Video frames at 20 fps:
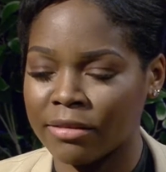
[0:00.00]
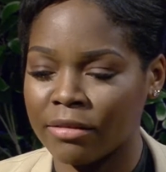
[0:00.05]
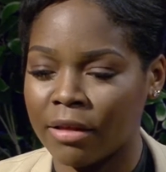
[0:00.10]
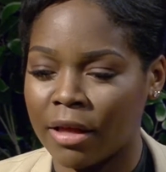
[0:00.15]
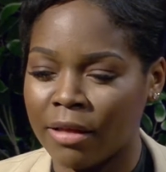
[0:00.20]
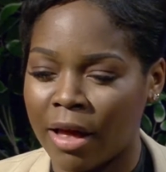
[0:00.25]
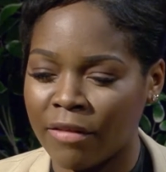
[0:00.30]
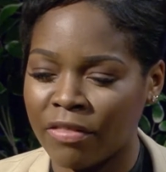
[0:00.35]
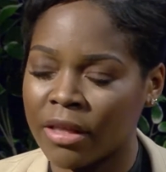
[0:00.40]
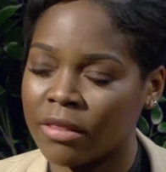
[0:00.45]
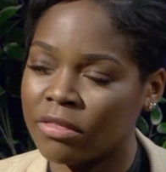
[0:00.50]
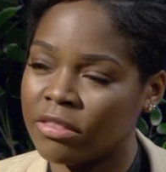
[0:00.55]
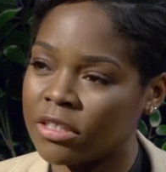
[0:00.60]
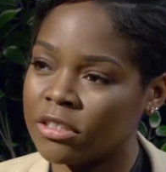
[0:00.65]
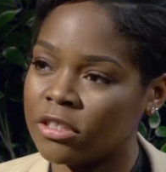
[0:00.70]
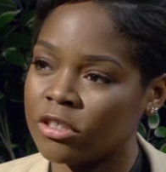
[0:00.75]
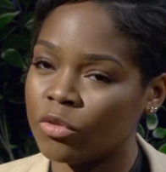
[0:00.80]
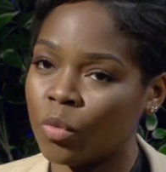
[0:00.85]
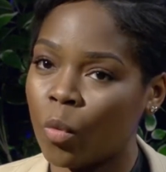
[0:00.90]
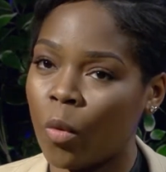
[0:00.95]
I think
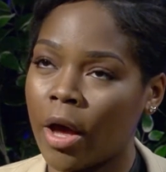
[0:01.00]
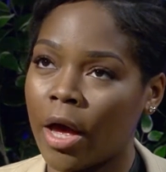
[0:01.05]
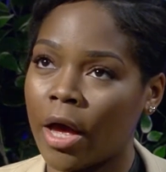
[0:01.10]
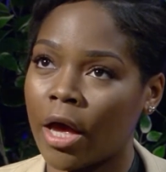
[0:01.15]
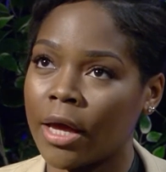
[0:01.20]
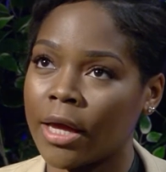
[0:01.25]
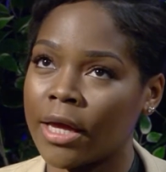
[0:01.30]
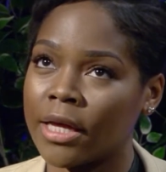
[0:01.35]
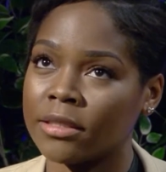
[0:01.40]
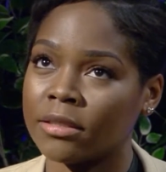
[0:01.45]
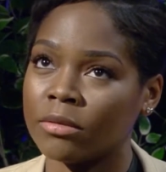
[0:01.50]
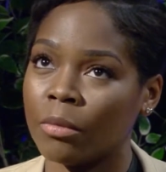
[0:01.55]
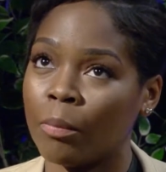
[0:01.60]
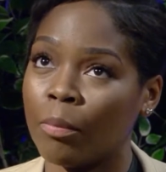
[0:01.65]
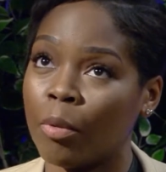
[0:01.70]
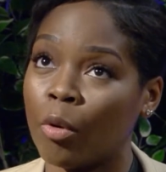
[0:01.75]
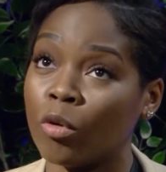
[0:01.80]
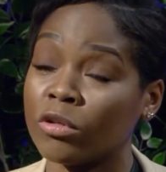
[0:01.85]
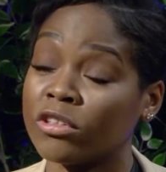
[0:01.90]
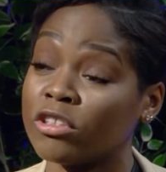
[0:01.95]
this is where it's
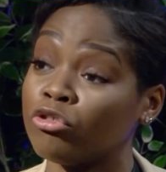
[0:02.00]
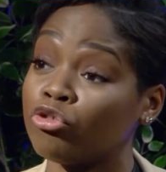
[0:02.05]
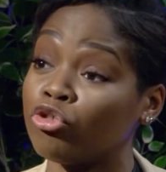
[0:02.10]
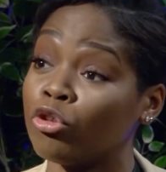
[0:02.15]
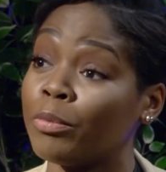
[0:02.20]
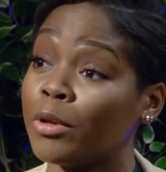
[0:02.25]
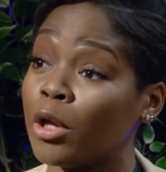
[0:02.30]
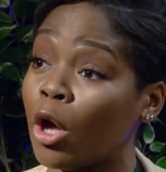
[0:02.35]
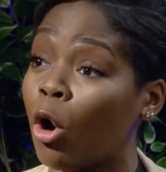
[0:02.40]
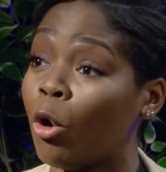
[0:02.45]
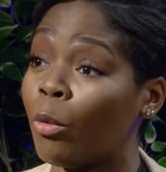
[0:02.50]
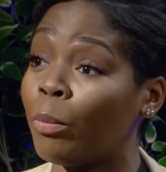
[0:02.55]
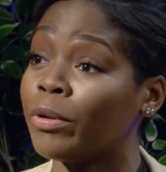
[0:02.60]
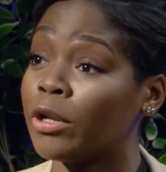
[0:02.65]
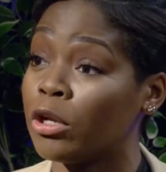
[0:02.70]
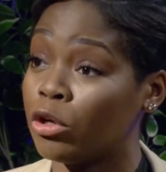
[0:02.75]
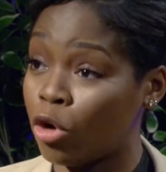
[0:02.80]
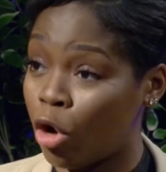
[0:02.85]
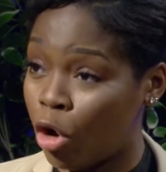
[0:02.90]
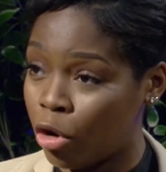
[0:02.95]
important to be open
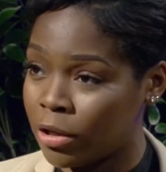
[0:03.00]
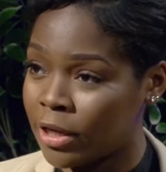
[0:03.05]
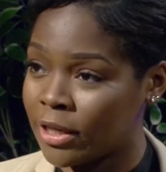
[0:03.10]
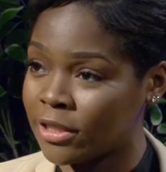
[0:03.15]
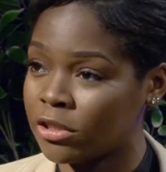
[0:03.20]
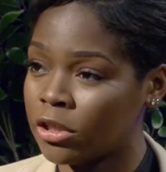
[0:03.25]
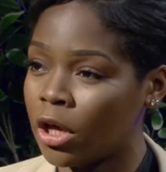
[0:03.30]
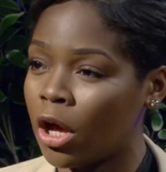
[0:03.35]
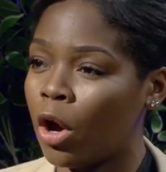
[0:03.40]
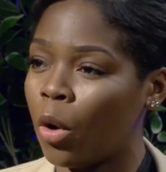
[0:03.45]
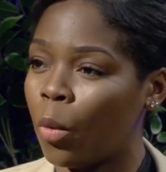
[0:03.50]
and honest